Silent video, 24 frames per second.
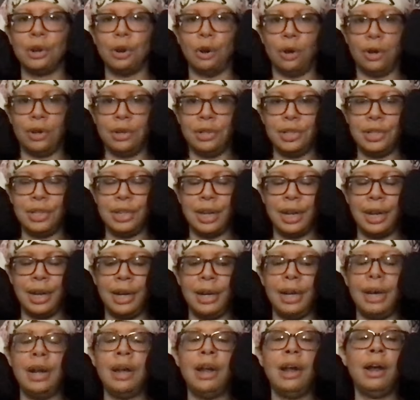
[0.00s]
on
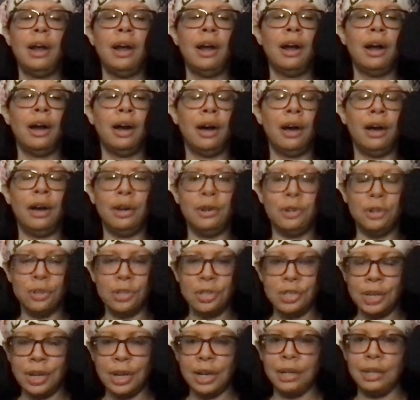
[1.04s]
today,
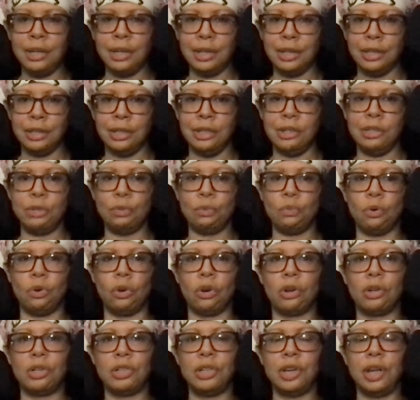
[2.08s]
understanding these
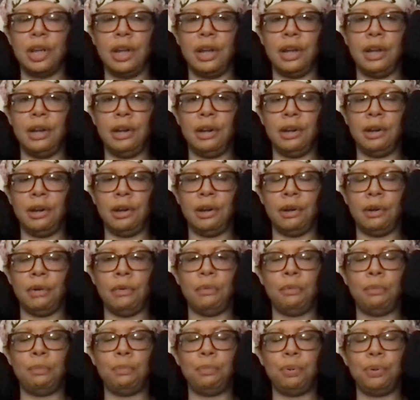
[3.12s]
works and
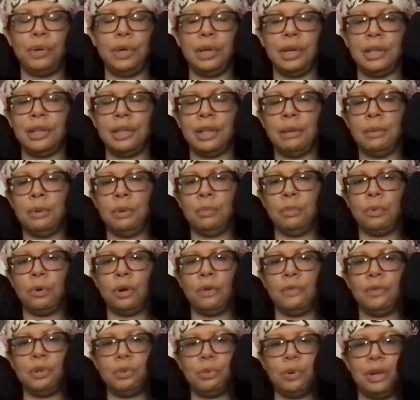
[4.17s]
putting them in more
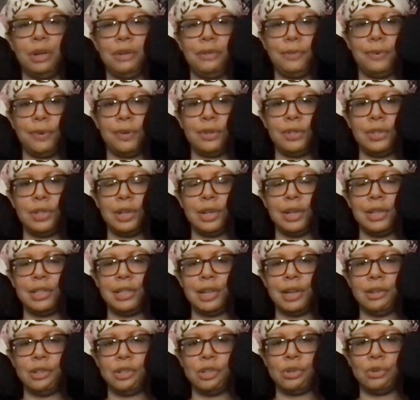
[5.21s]
of a 21st
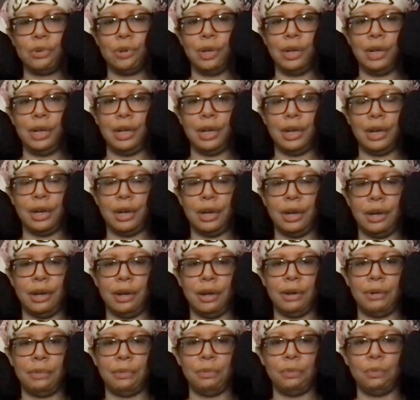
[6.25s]
century
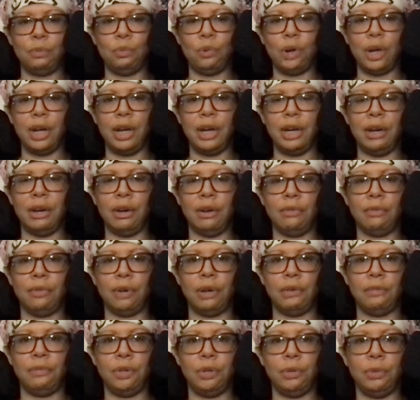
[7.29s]
way of
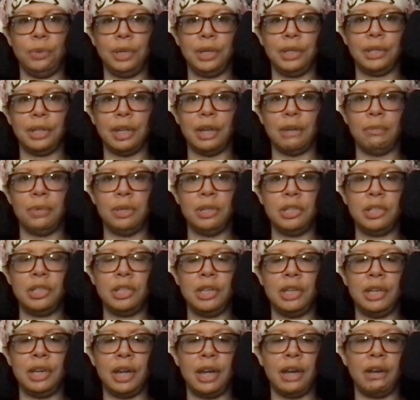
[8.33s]
viewing them and
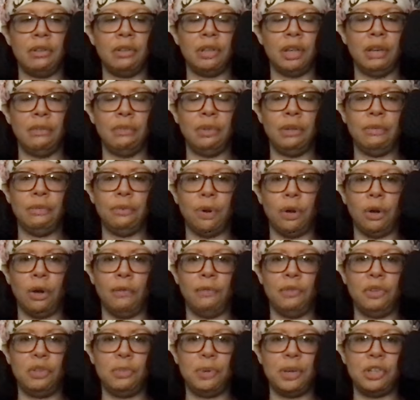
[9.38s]
seeing how they've
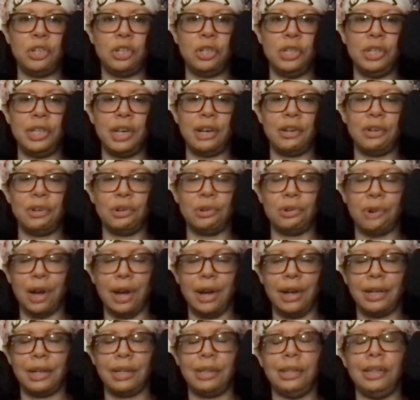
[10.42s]
evolved, especially
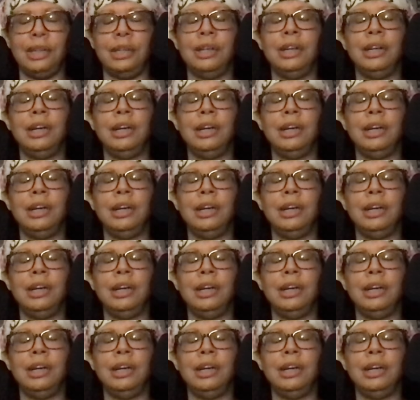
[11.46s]
technocratically,